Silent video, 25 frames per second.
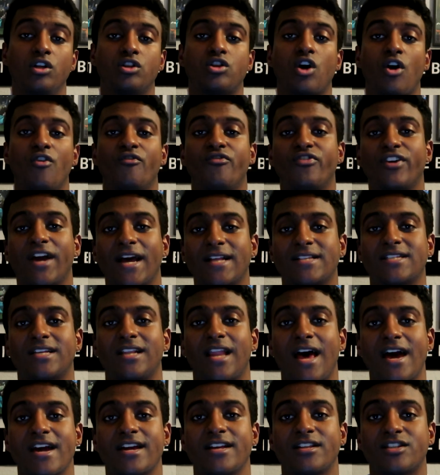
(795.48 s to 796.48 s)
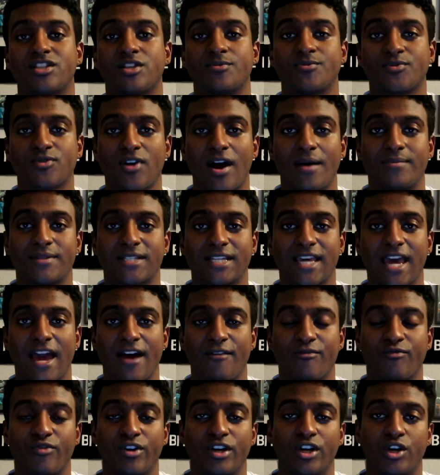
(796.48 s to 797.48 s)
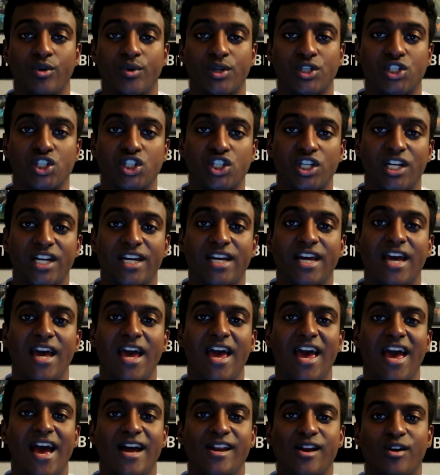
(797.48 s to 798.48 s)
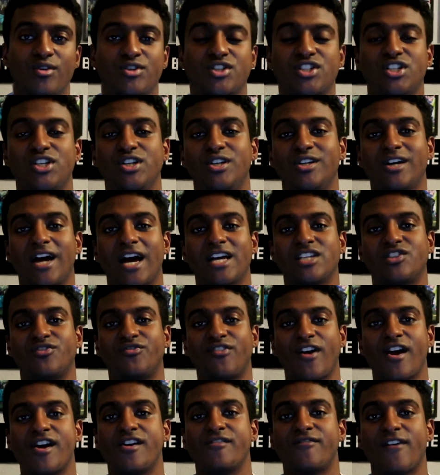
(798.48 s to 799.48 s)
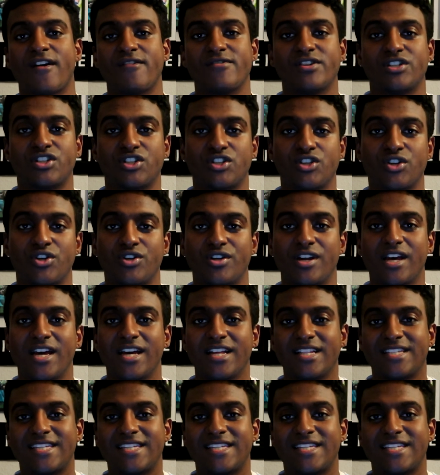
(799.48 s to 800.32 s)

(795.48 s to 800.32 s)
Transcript: Don't forget to like and subscribe to Carefree Lewis G, and I'll see you guys very, very soon.